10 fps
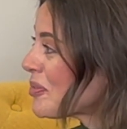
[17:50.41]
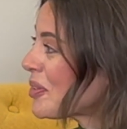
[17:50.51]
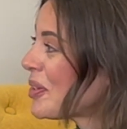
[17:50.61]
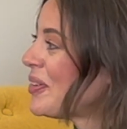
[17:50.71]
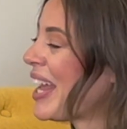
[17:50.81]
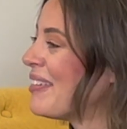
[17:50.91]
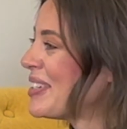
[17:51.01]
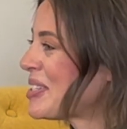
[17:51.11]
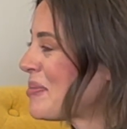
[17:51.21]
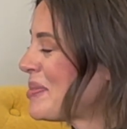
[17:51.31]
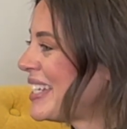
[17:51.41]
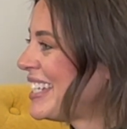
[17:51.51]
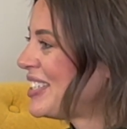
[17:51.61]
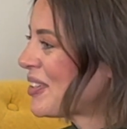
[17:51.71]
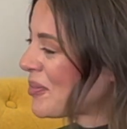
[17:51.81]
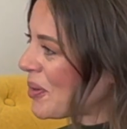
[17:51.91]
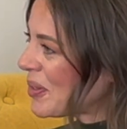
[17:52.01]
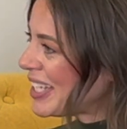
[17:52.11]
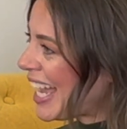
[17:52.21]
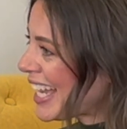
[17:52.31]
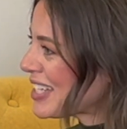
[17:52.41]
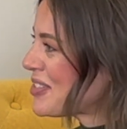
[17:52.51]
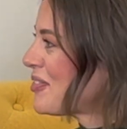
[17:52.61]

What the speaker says: for you and having somebody in your Rolodex